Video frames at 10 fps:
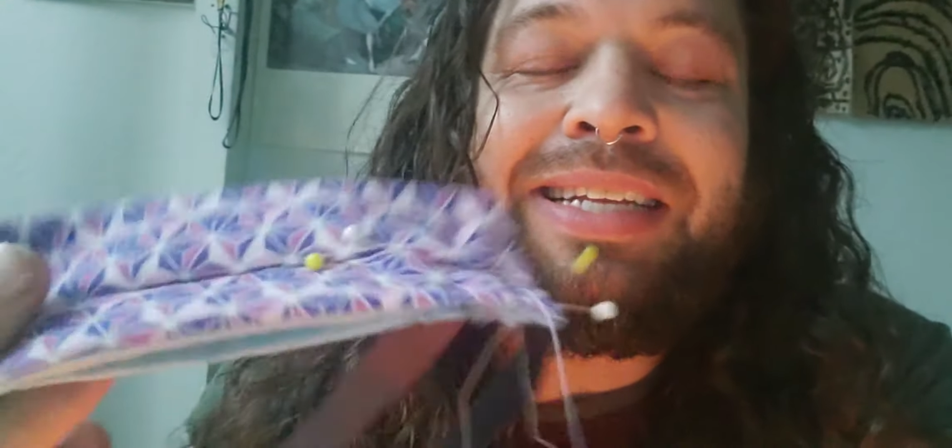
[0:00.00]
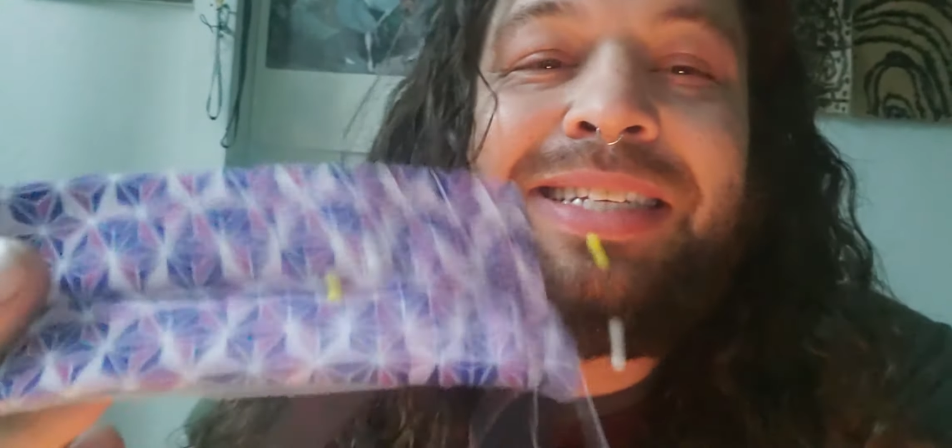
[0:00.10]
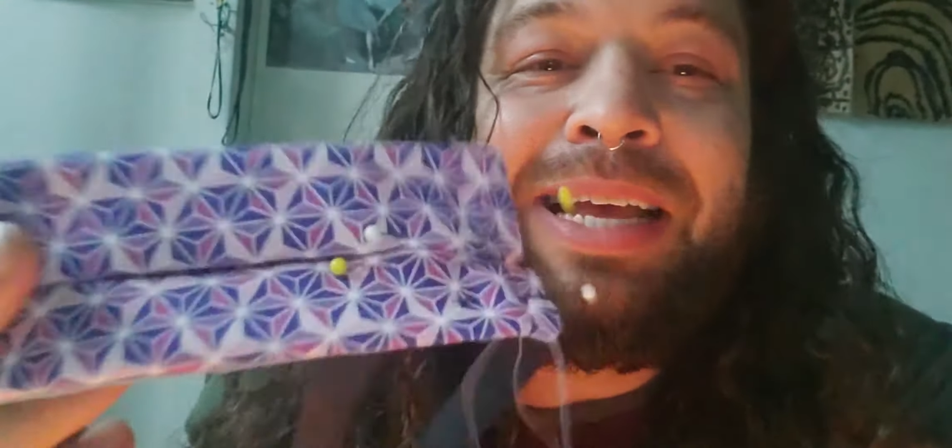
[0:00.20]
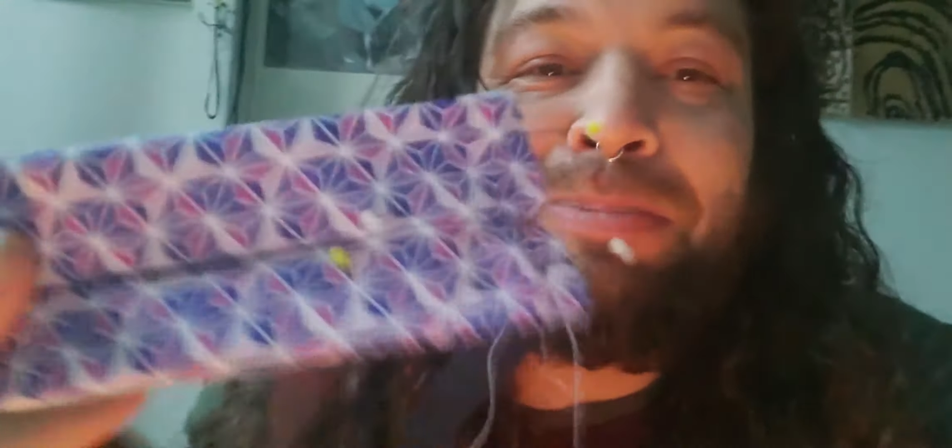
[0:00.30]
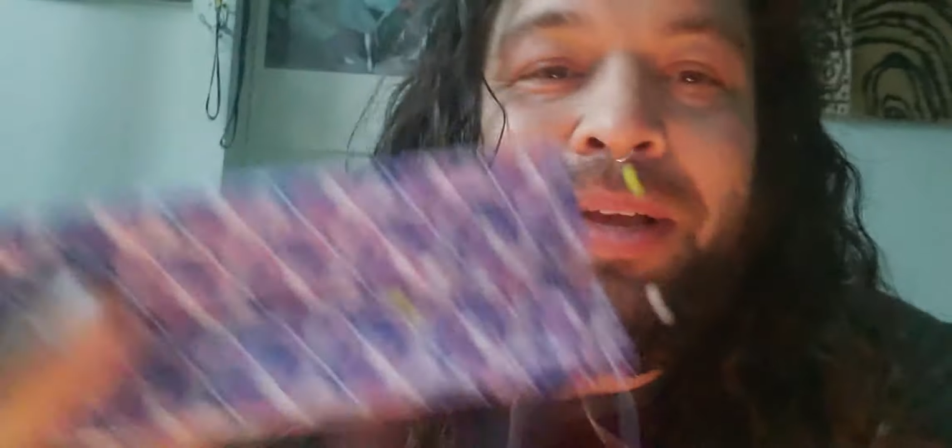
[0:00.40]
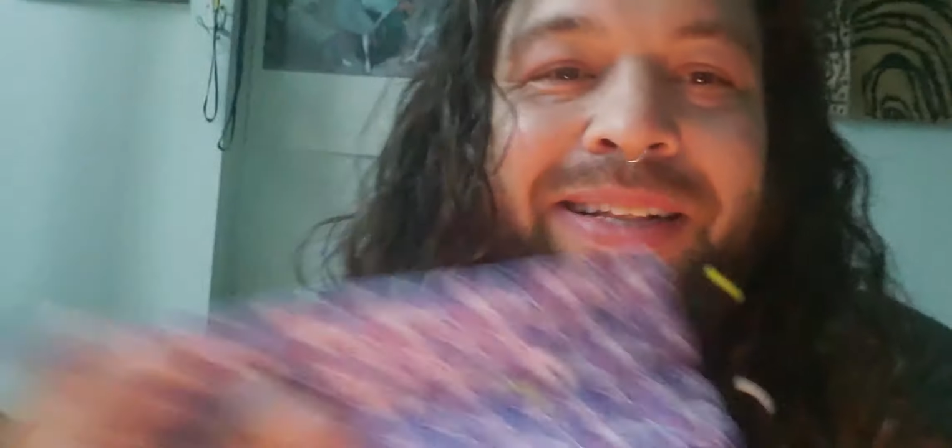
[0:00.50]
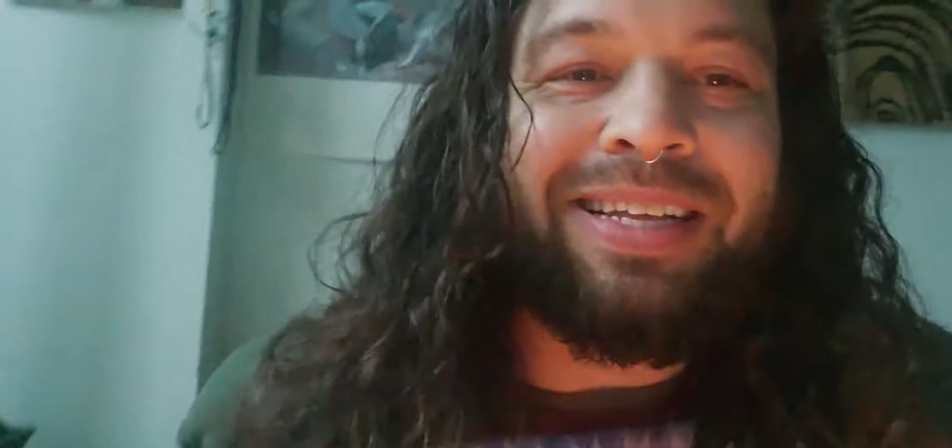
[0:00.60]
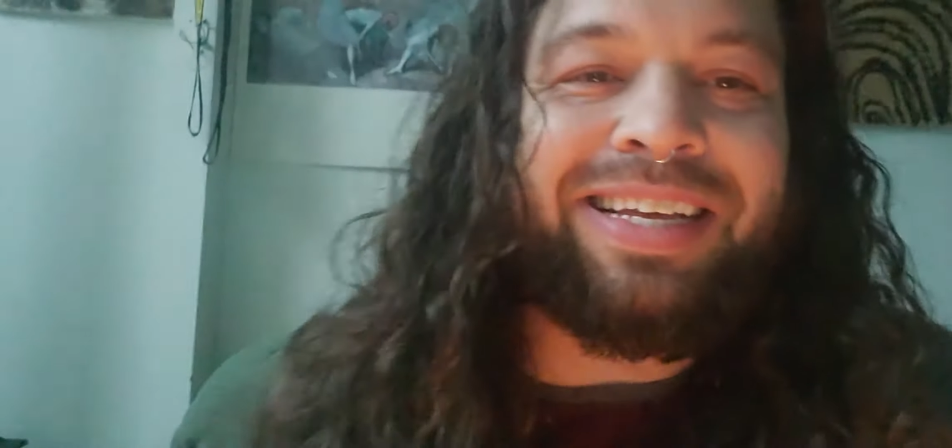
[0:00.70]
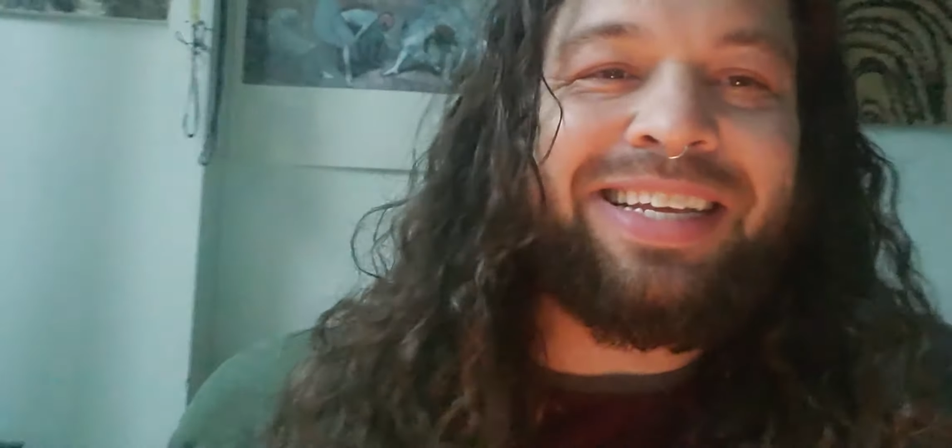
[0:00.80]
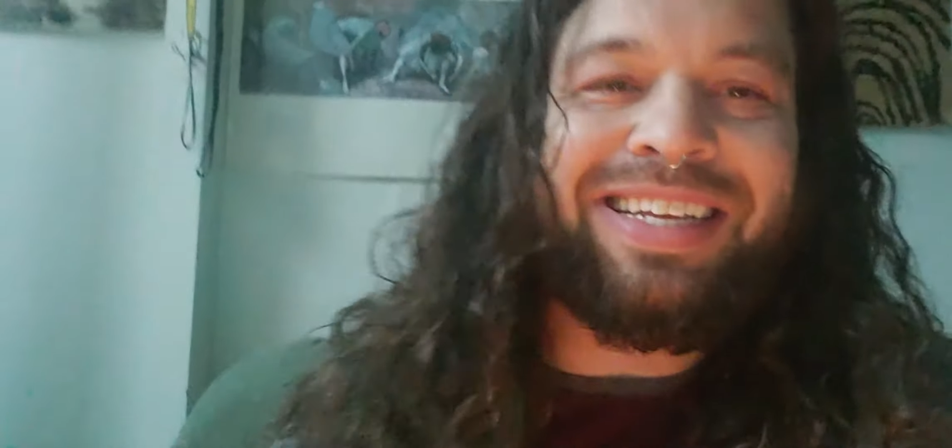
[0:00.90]

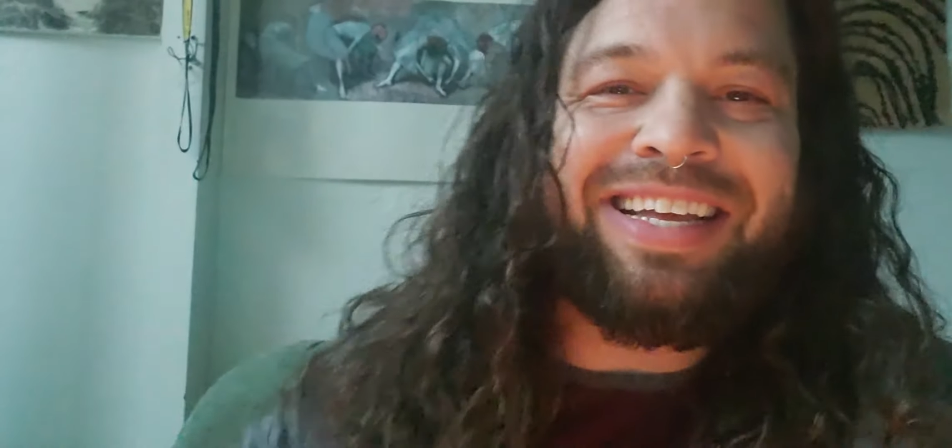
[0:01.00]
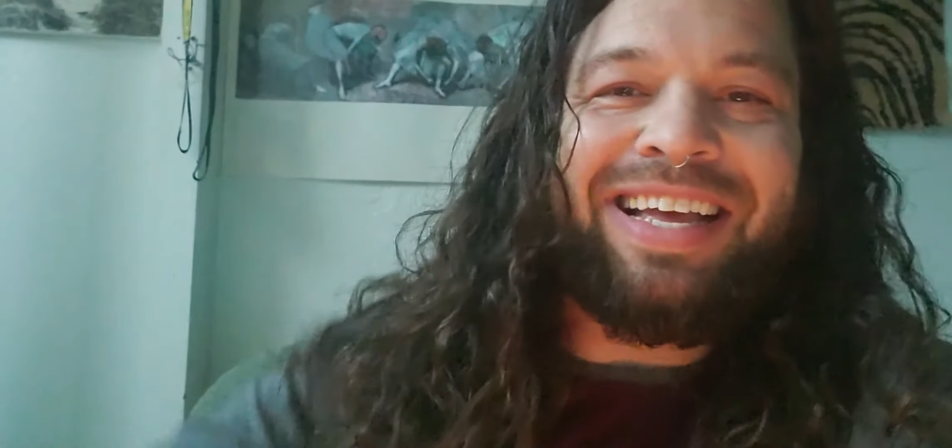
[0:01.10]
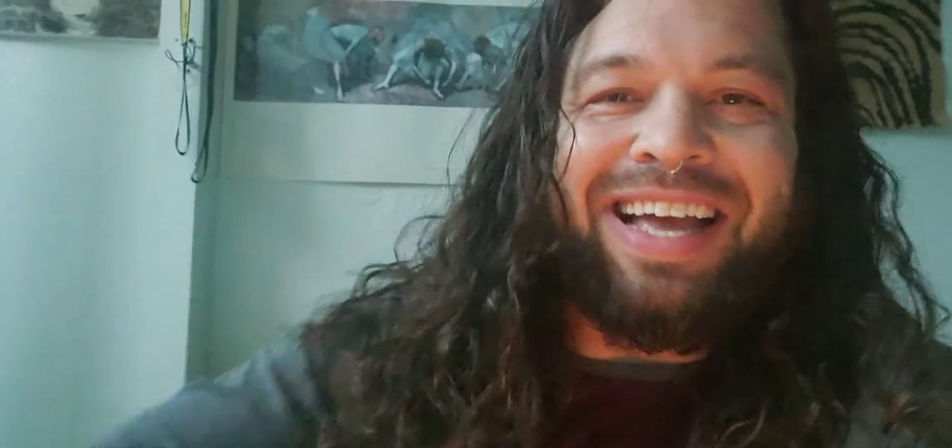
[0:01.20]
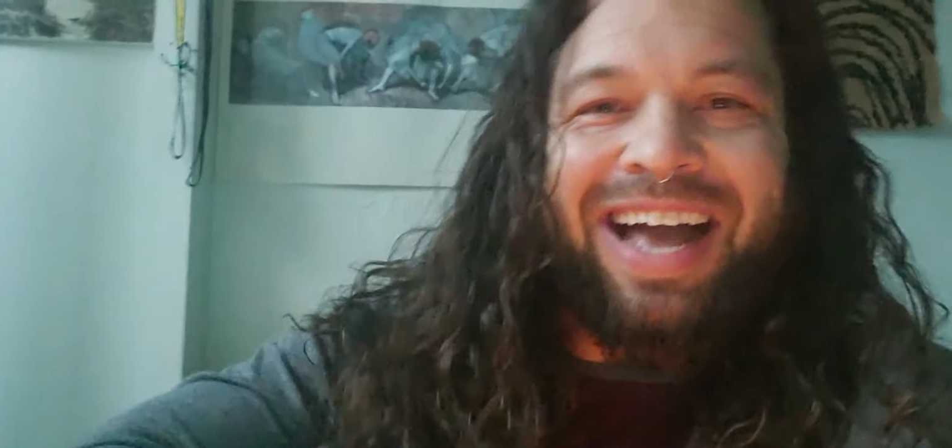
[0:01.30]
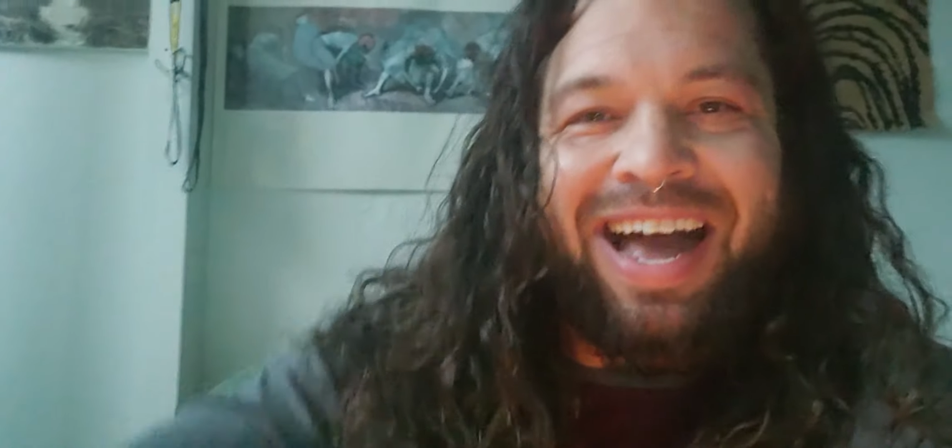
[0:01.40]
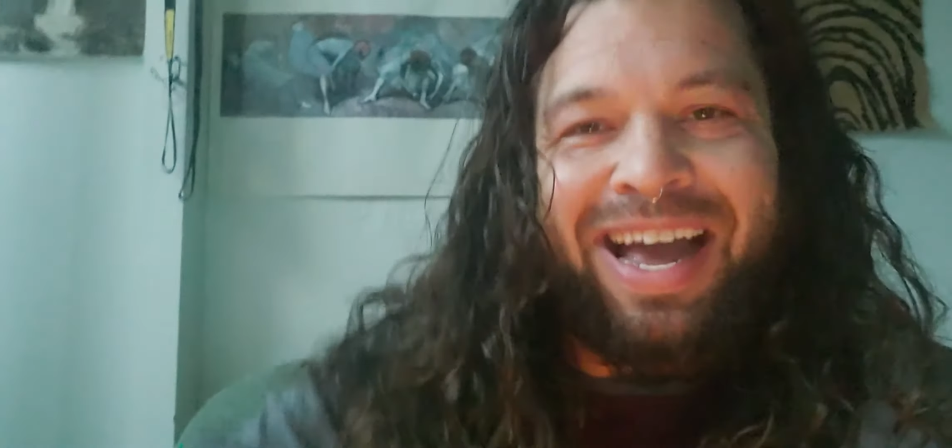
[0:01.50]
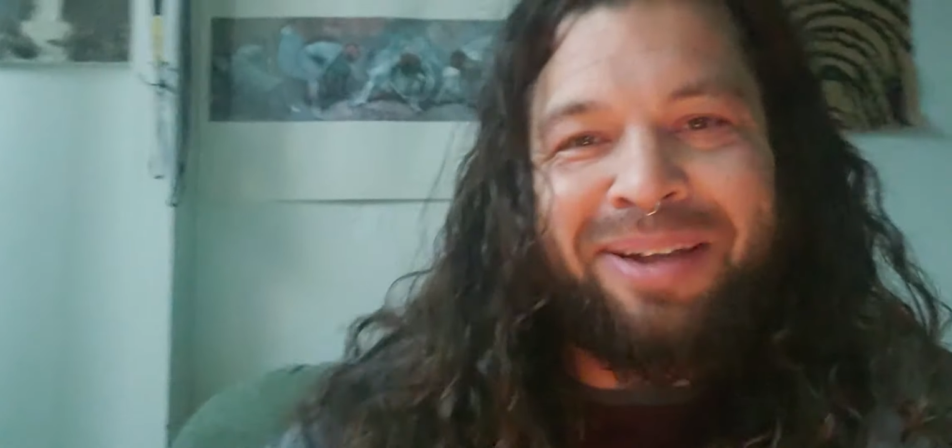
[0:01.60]
typically I